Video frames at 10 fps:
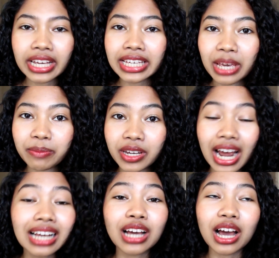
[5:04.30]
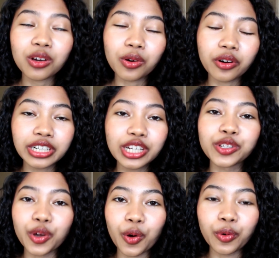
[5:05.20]
I came here, I already
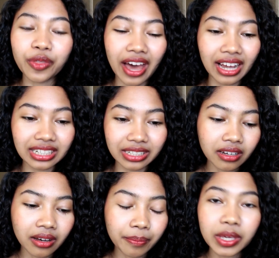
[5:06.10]
know that